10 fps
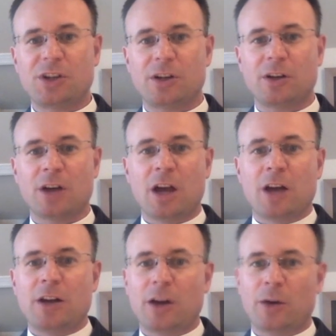year
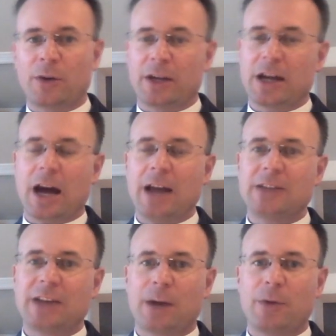not only
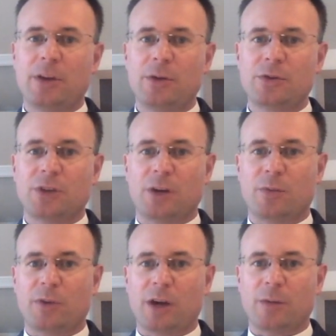guides how we use our
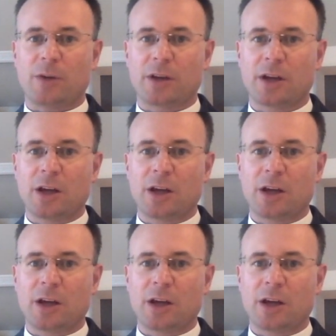prayer book,